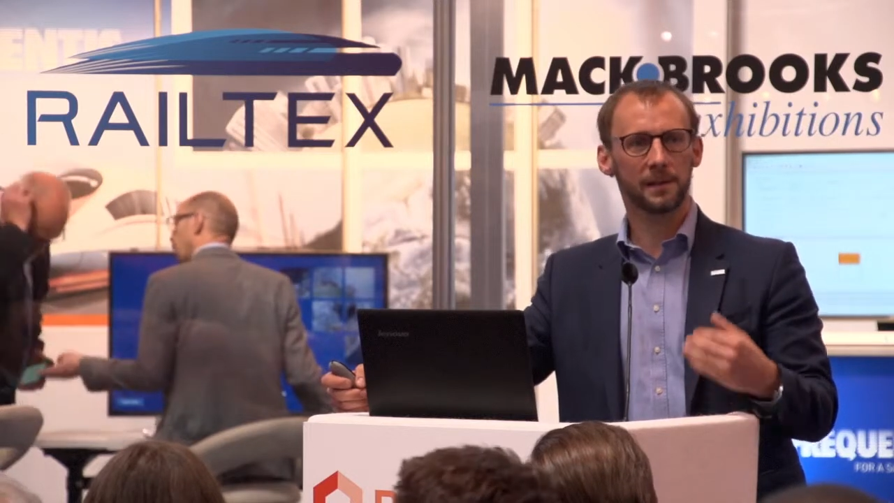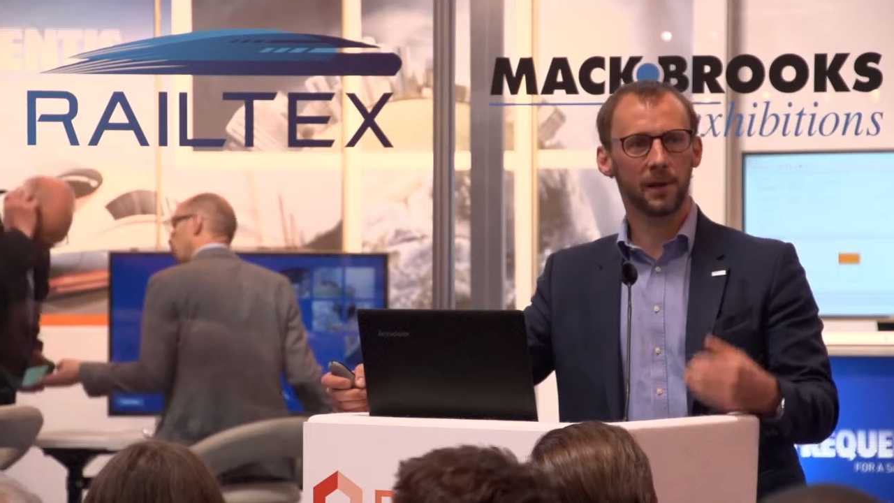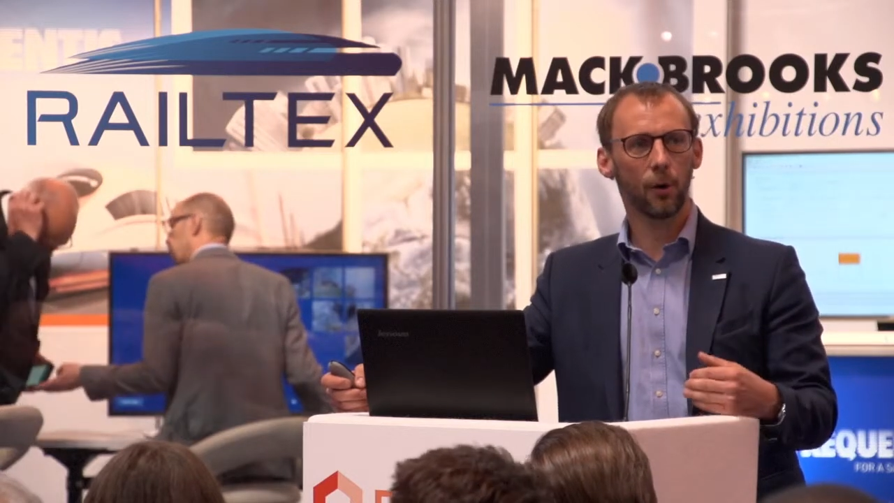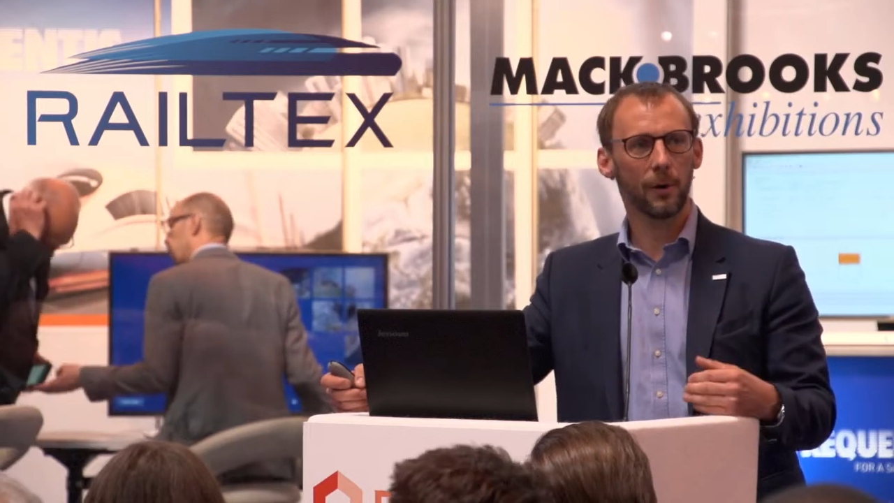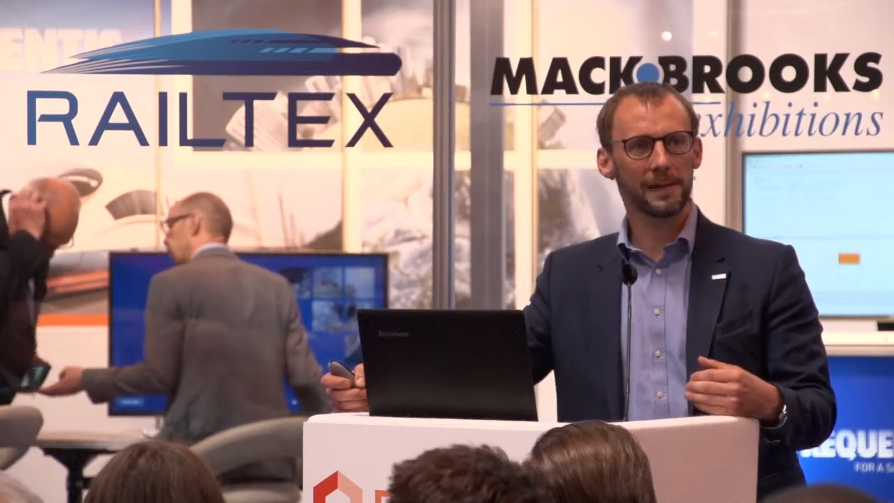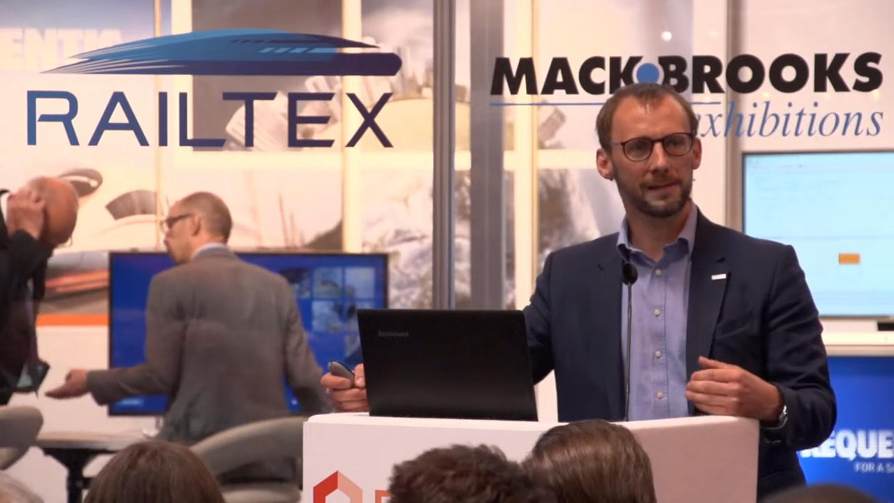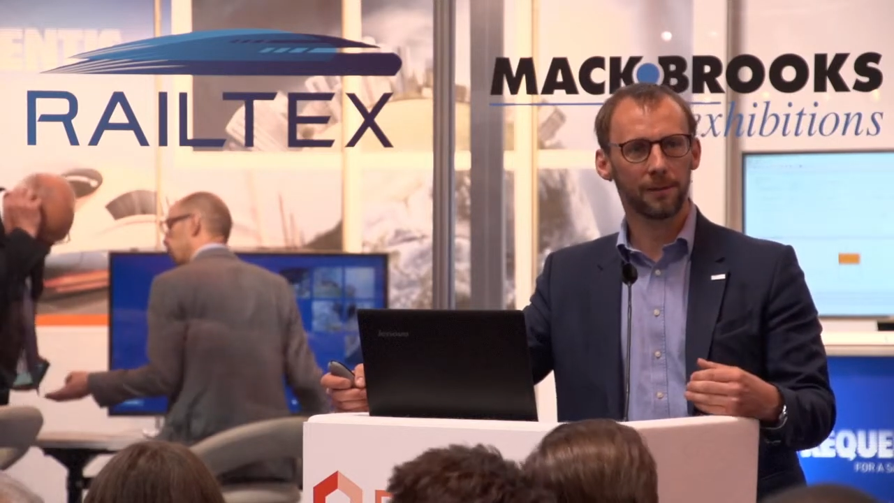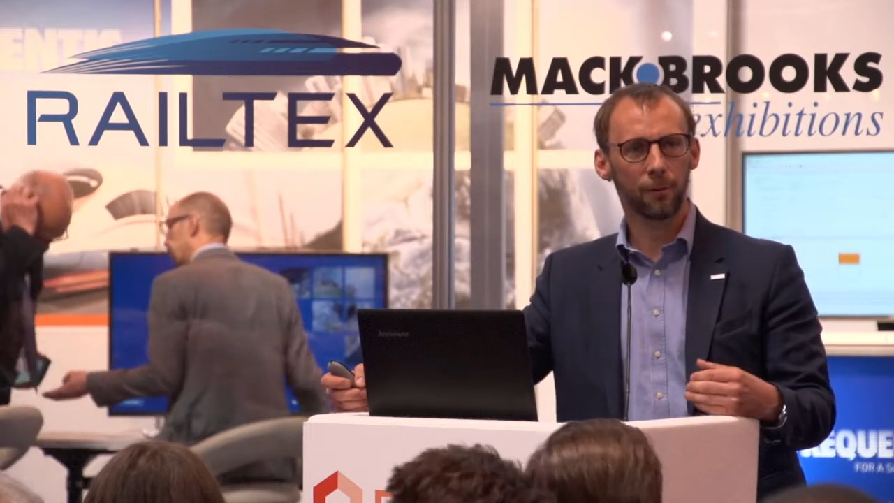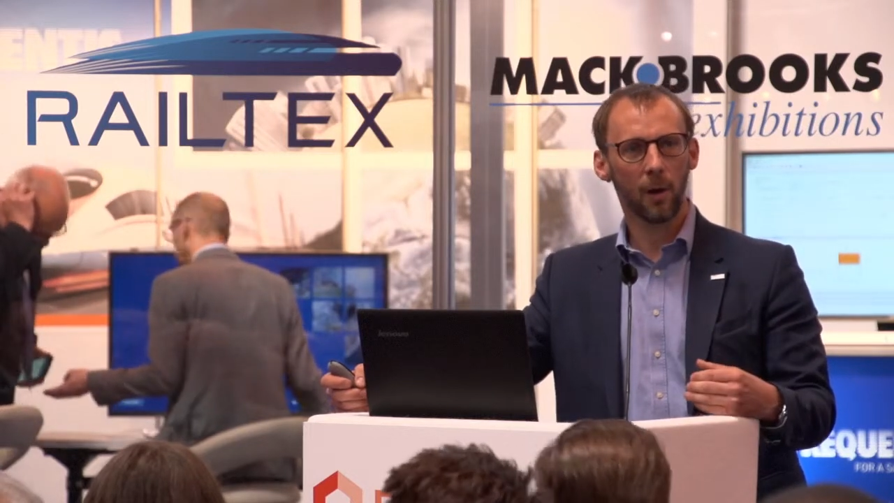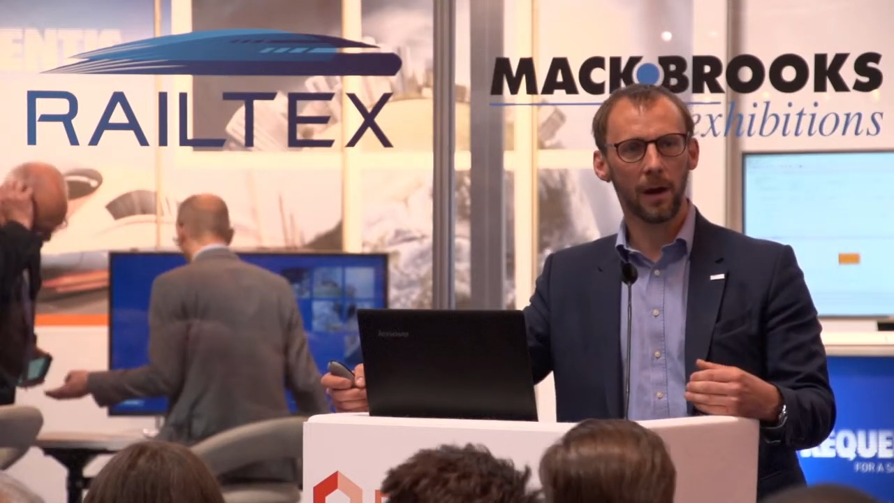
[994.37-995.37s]
a
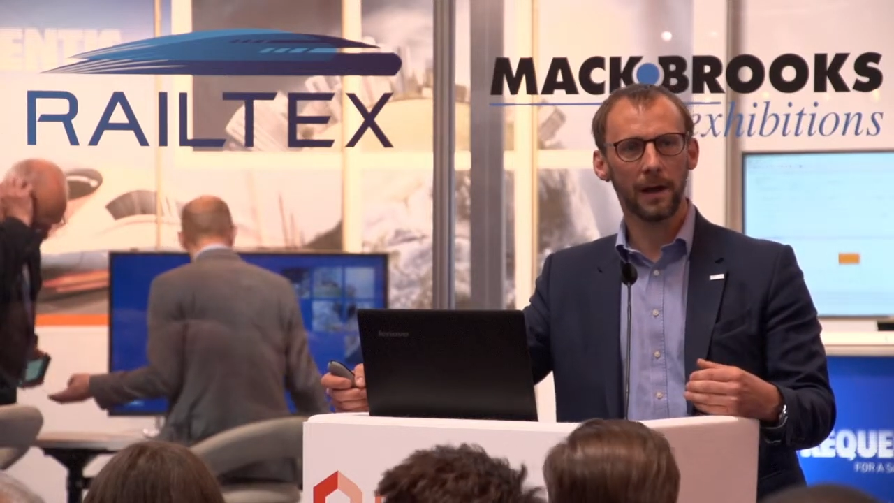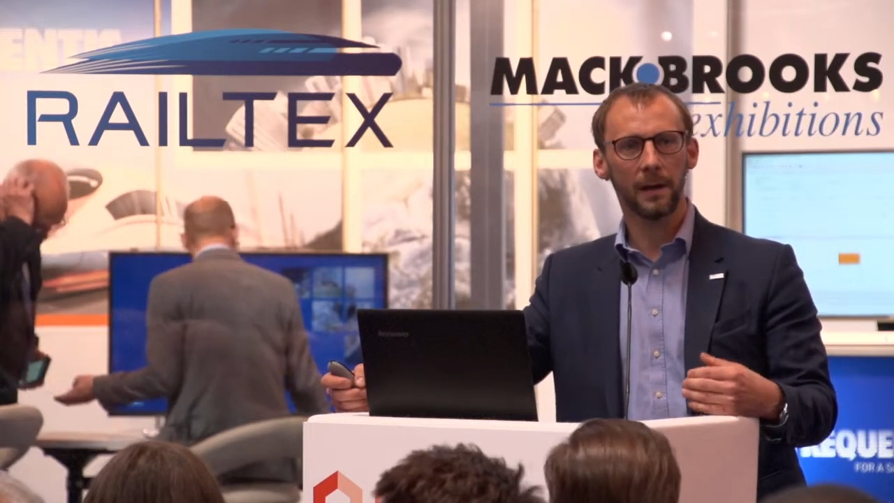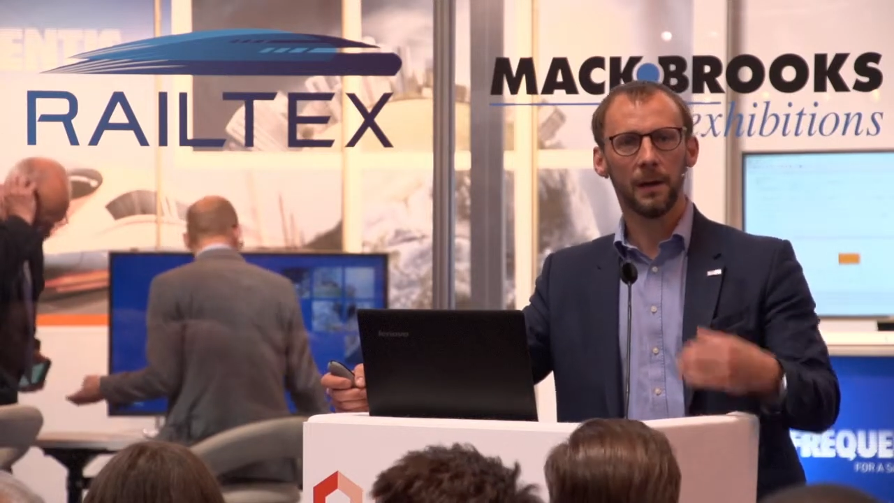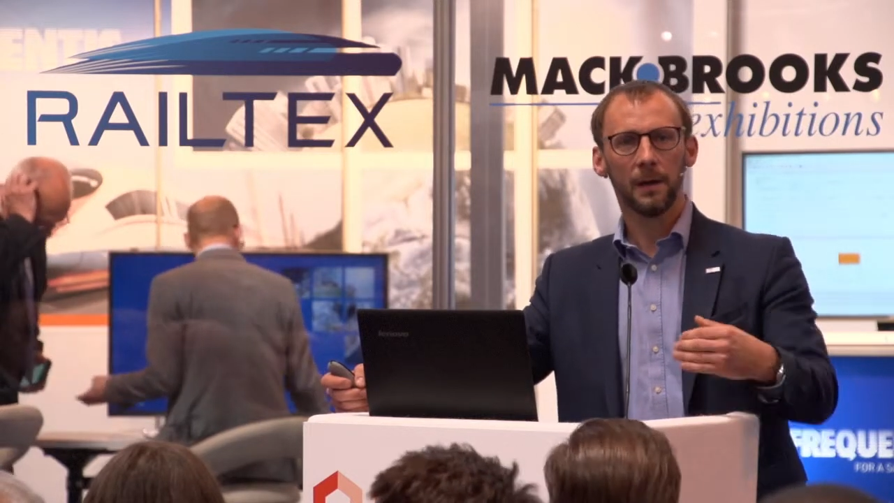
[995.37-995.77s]
cohesive way